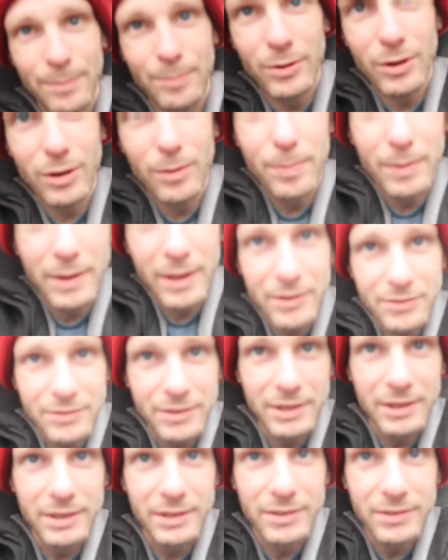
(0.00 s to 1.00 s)
I'll put it up here
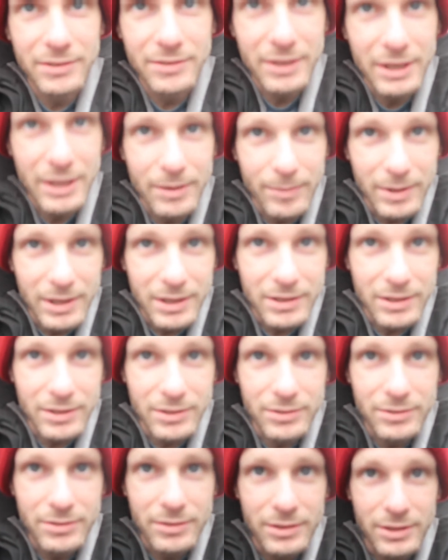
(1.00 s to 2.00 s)
so you can see me,
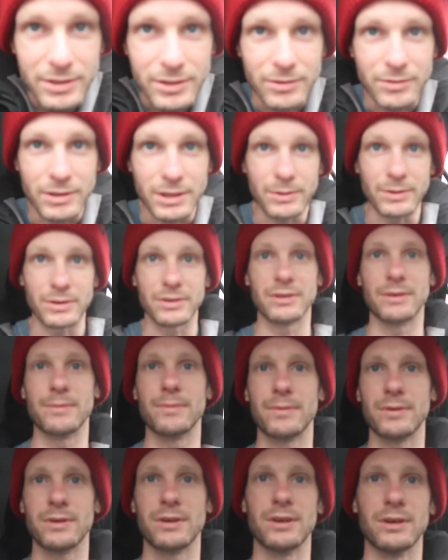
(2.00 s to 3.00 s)
because you don't really want to see
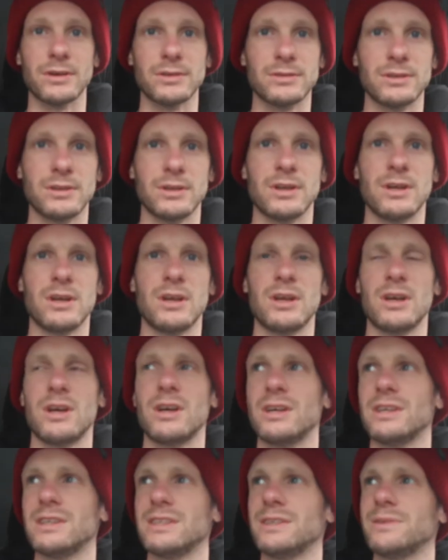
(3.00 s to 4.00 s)
me, but you know.
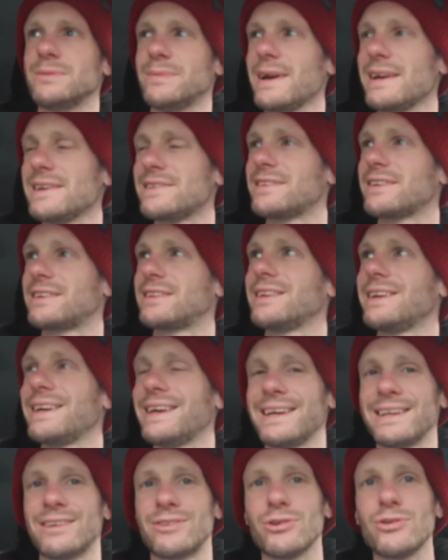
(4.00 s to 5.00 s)

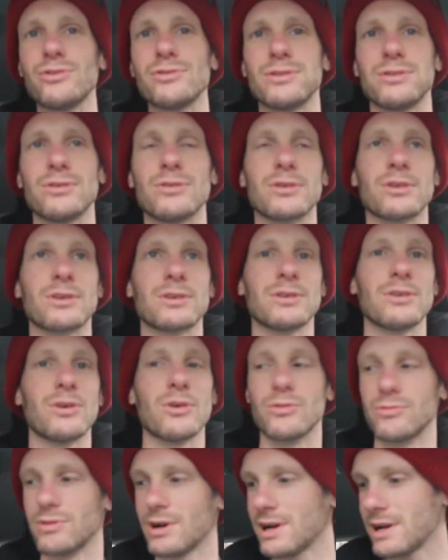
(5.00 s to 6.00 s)
Basically, it does look
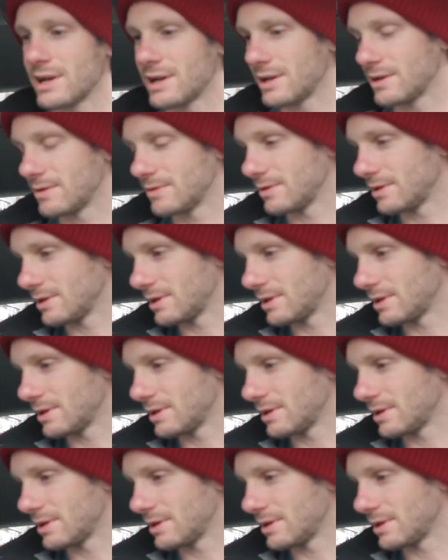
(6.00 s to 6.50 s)
all right.